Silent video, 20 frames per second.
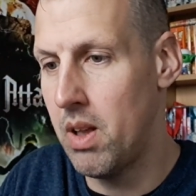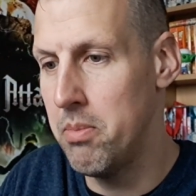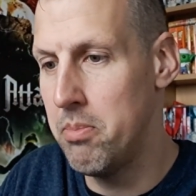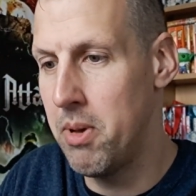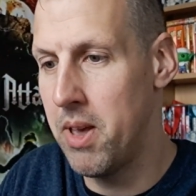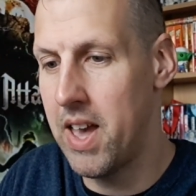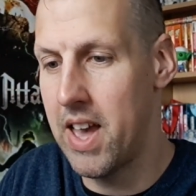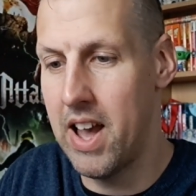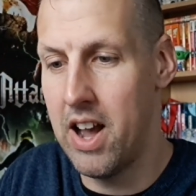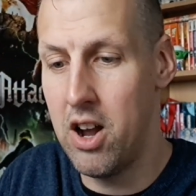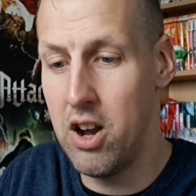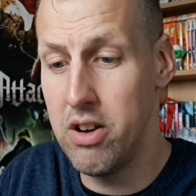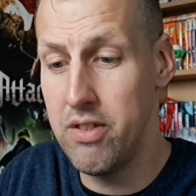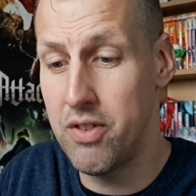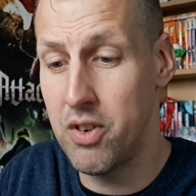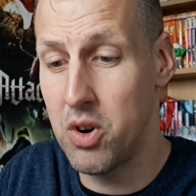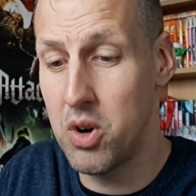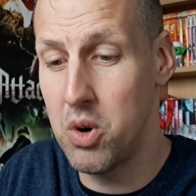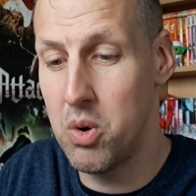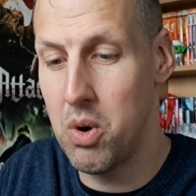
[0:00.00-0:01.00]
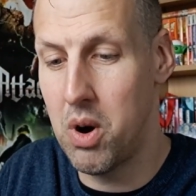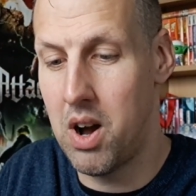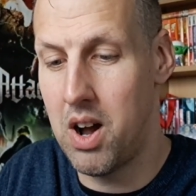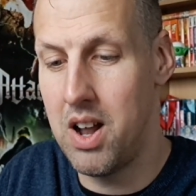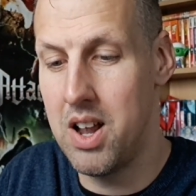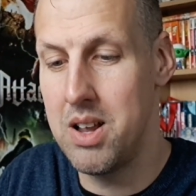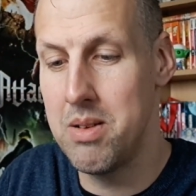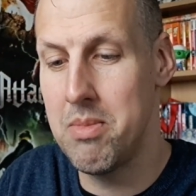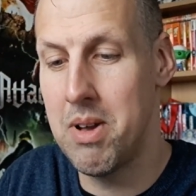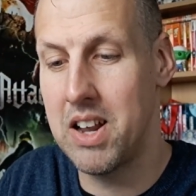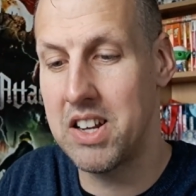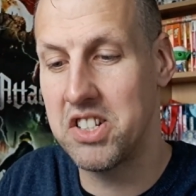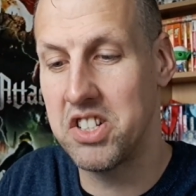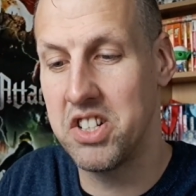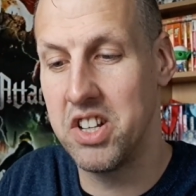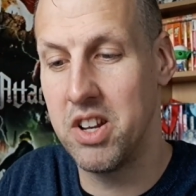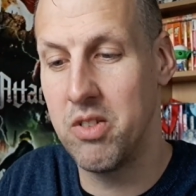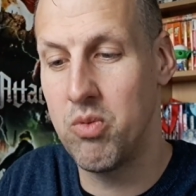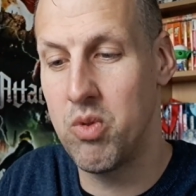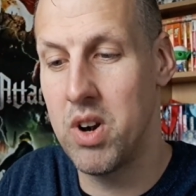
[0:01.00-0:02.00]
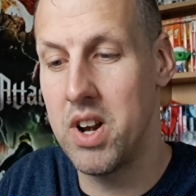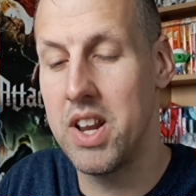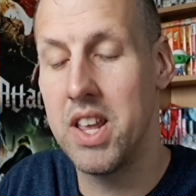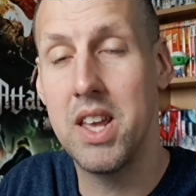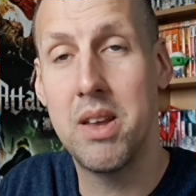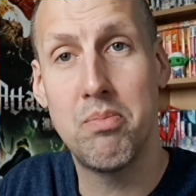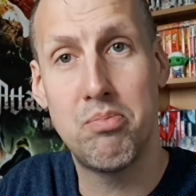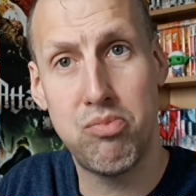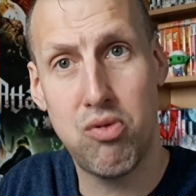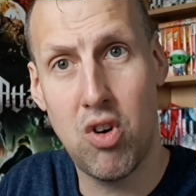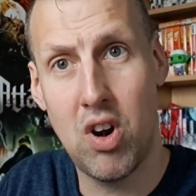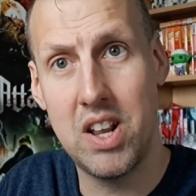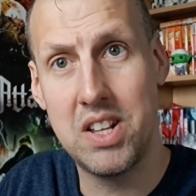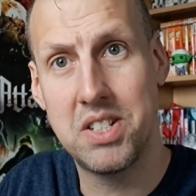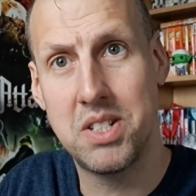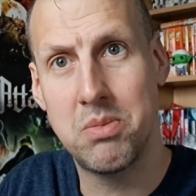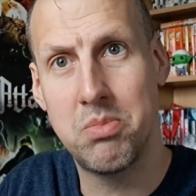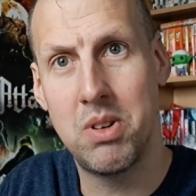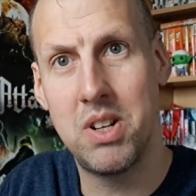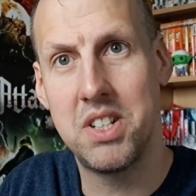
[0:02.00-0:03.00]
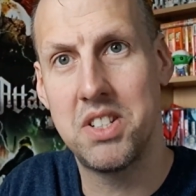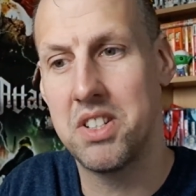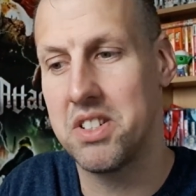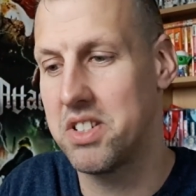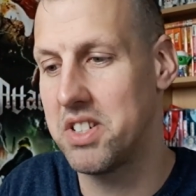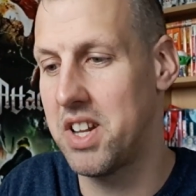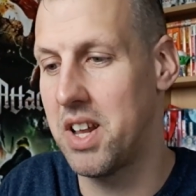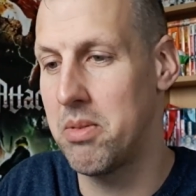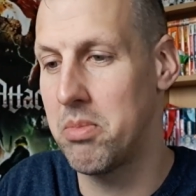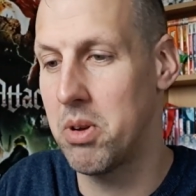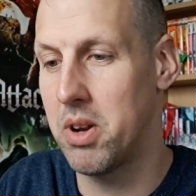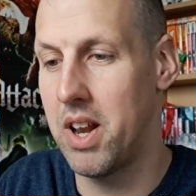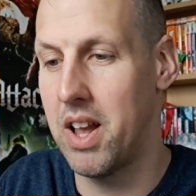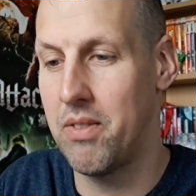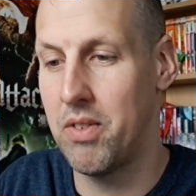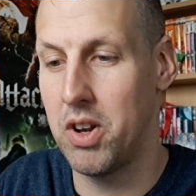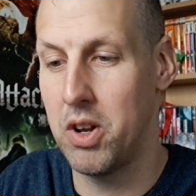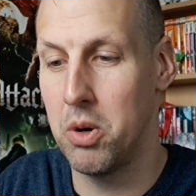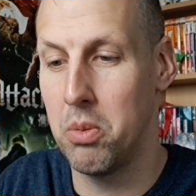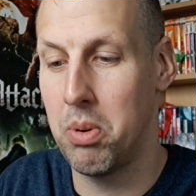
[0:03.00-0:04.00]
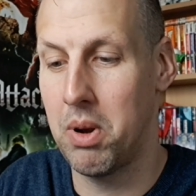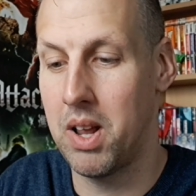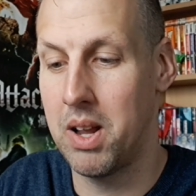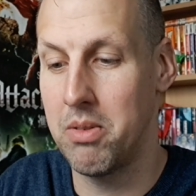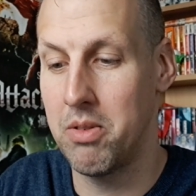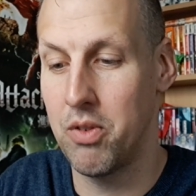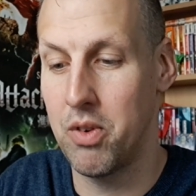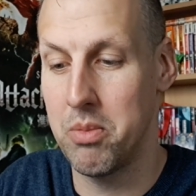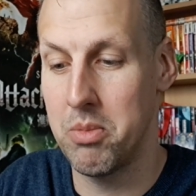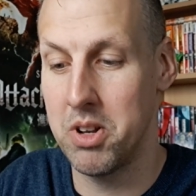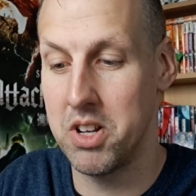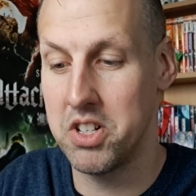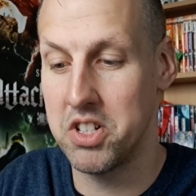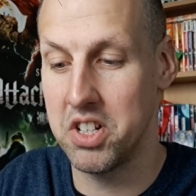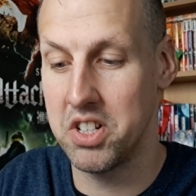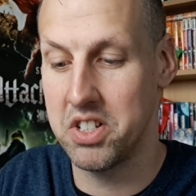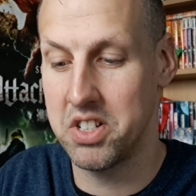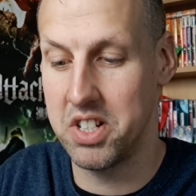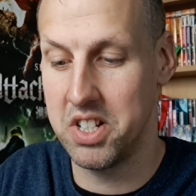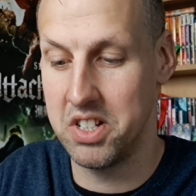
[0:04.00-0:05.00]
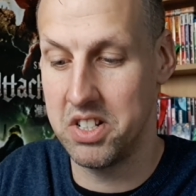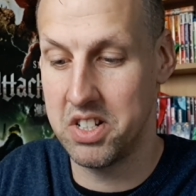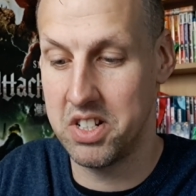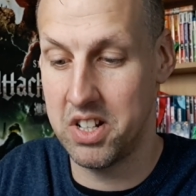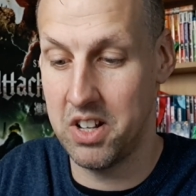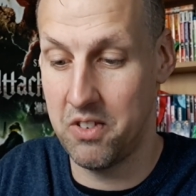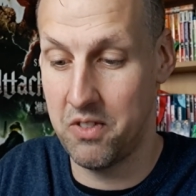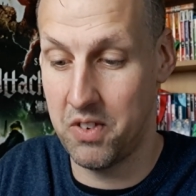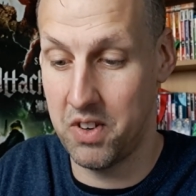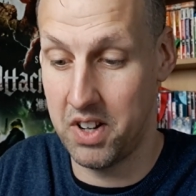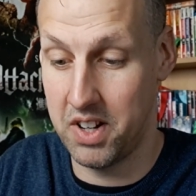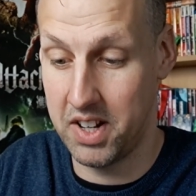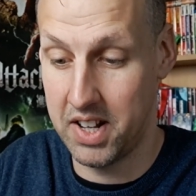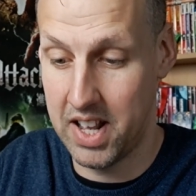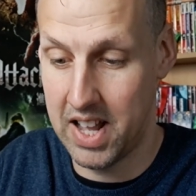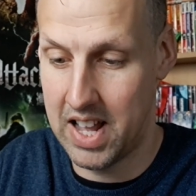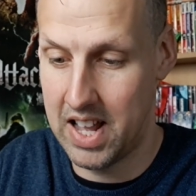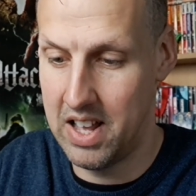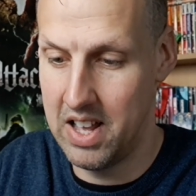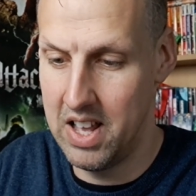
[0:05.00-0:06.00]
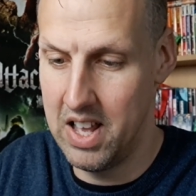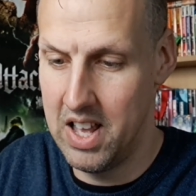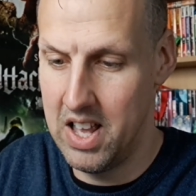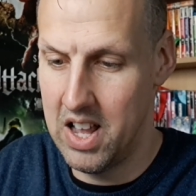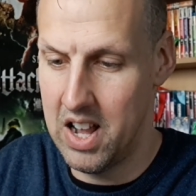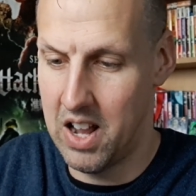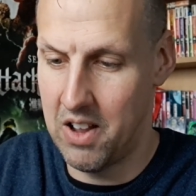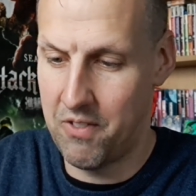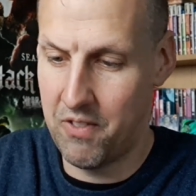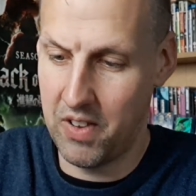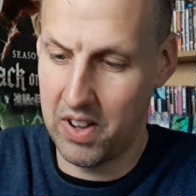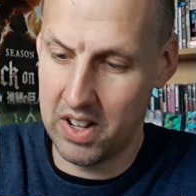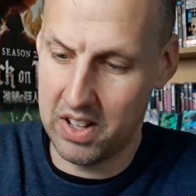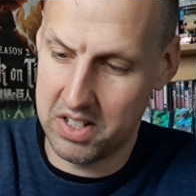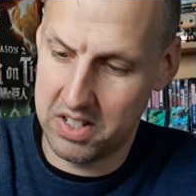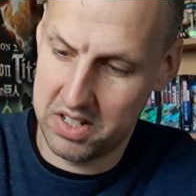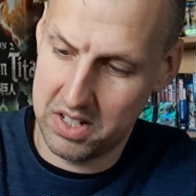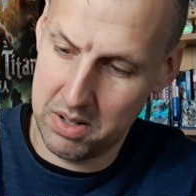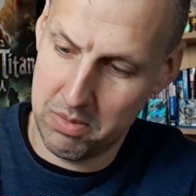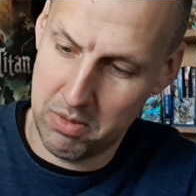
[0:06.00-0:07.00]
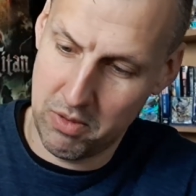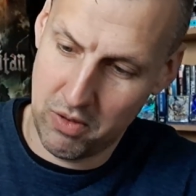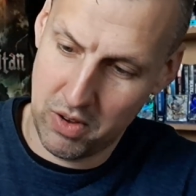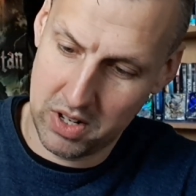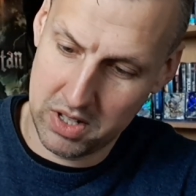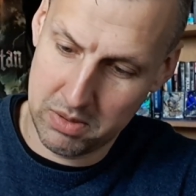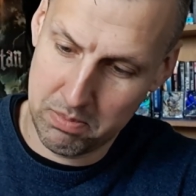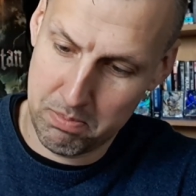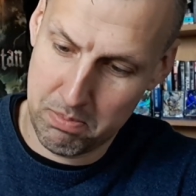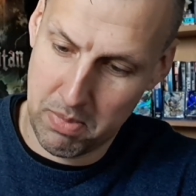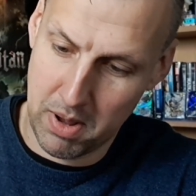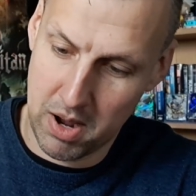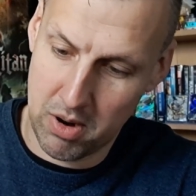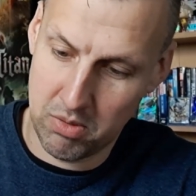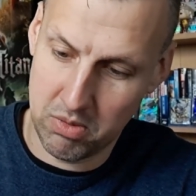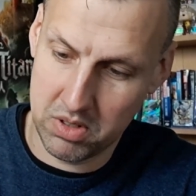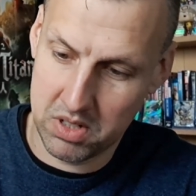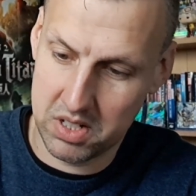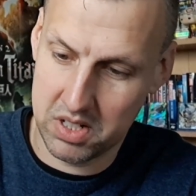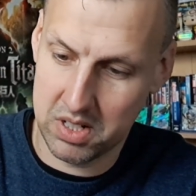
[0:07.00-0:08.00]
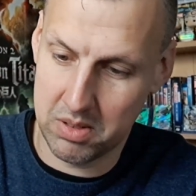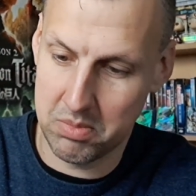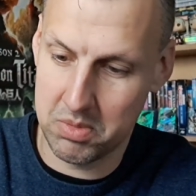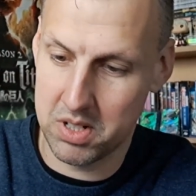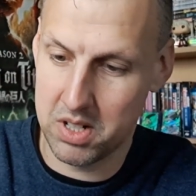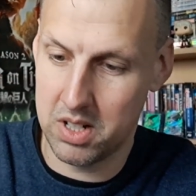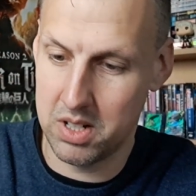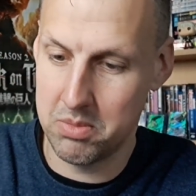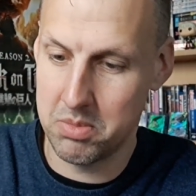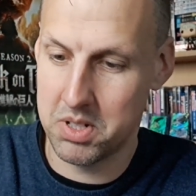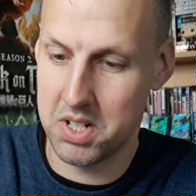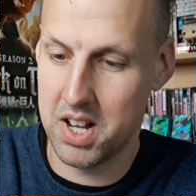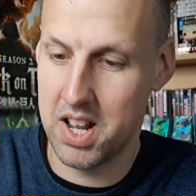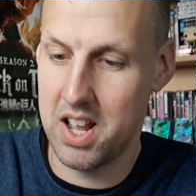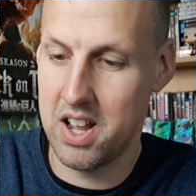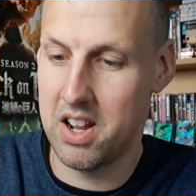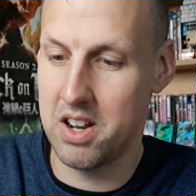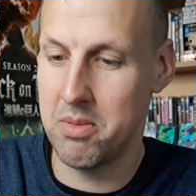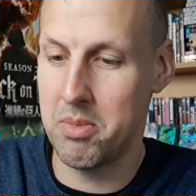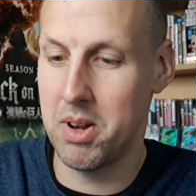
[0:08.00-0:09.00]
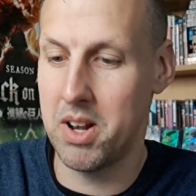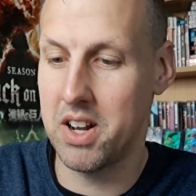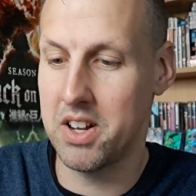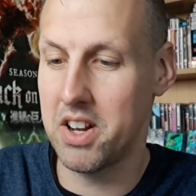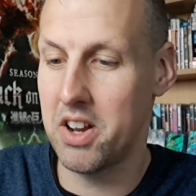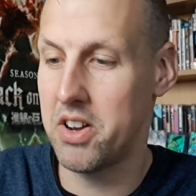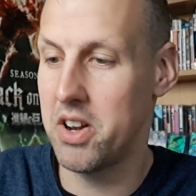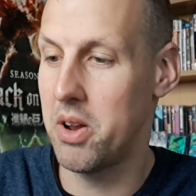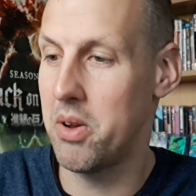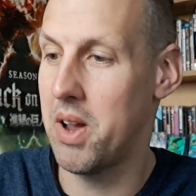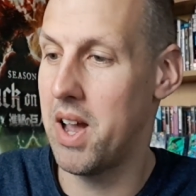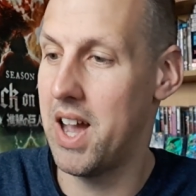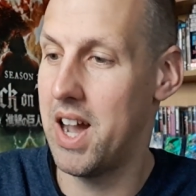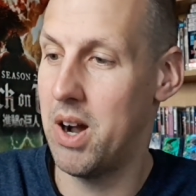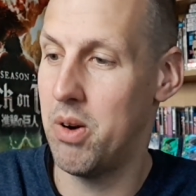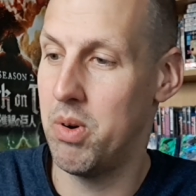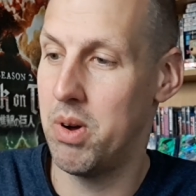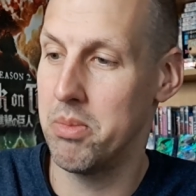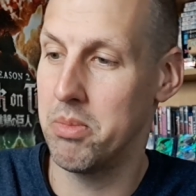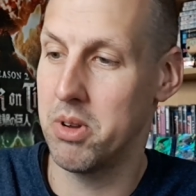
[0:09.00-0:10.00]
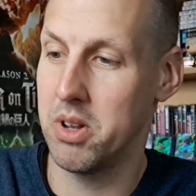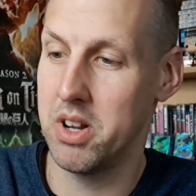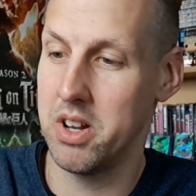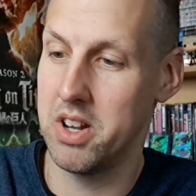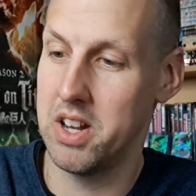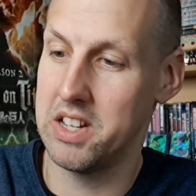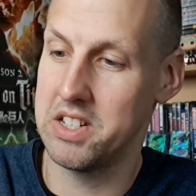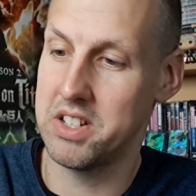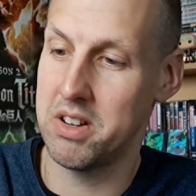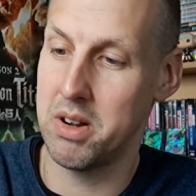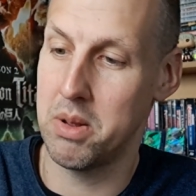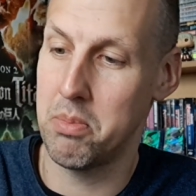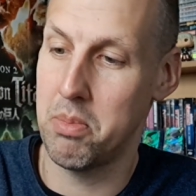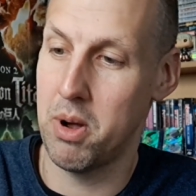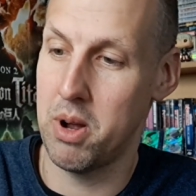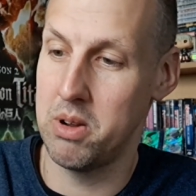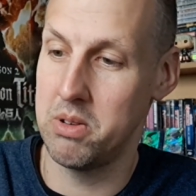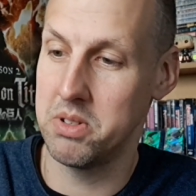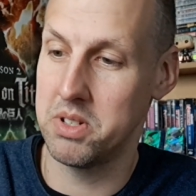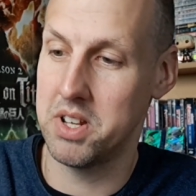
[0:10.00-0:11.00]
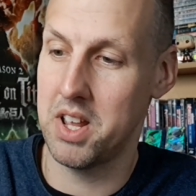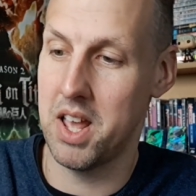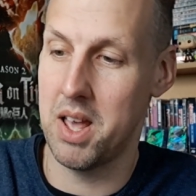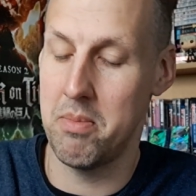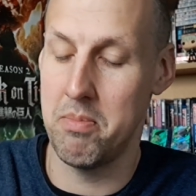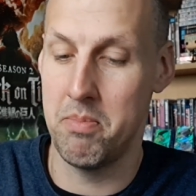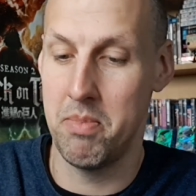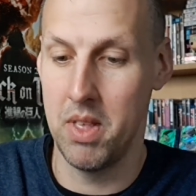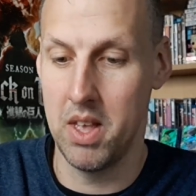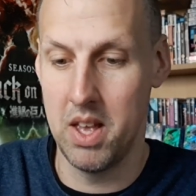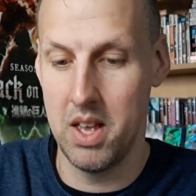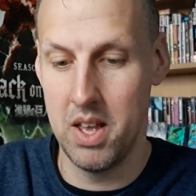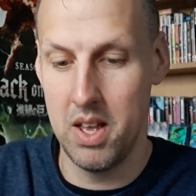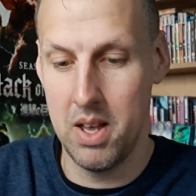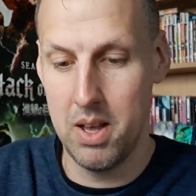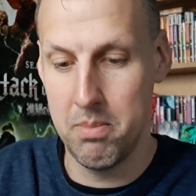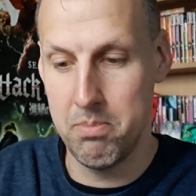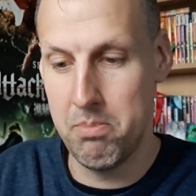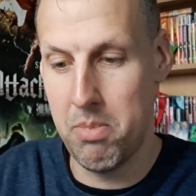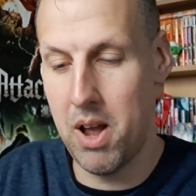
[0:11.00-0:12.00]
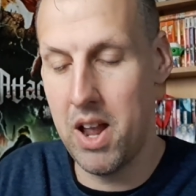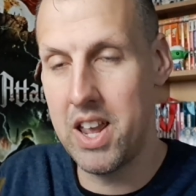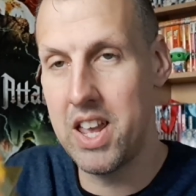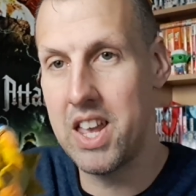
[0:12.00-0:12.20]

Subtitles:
But yeah, overall, I am actually really impressed with this. As I say, I'm going to have a little play with him and adjust his stuff like that. I think some of his belts sometimes are there. I mean, I don't know how I'm going to necessarily pose him, but